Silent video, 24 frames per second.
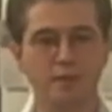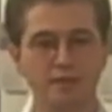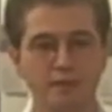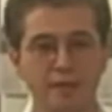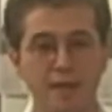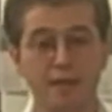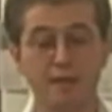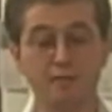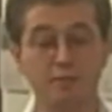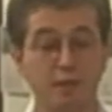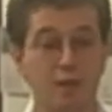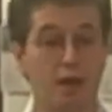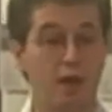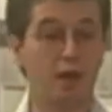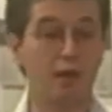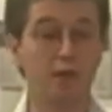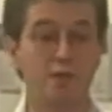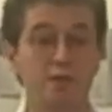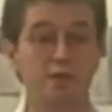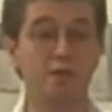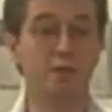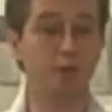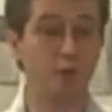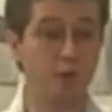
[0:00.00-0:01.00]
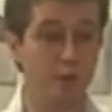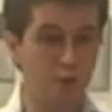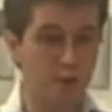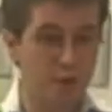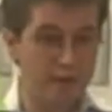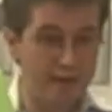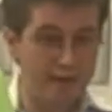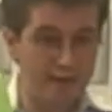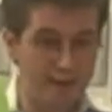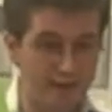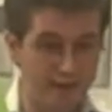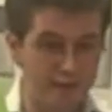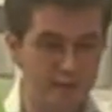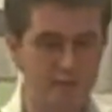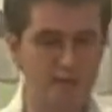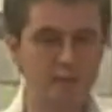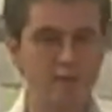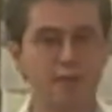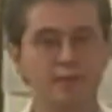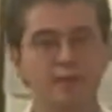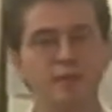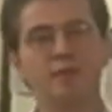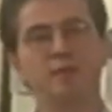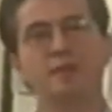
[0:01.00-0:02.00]
that are looking
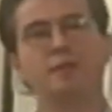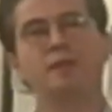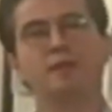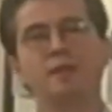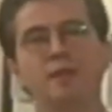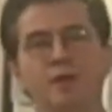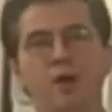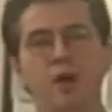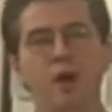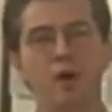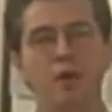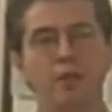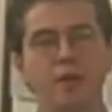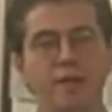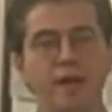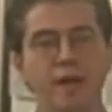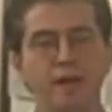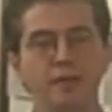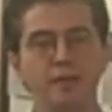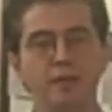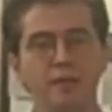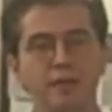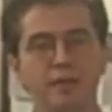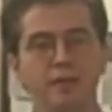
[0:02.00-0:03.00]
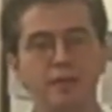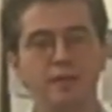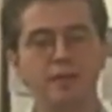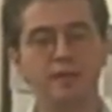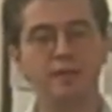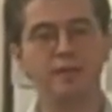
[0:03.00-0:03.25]
authentic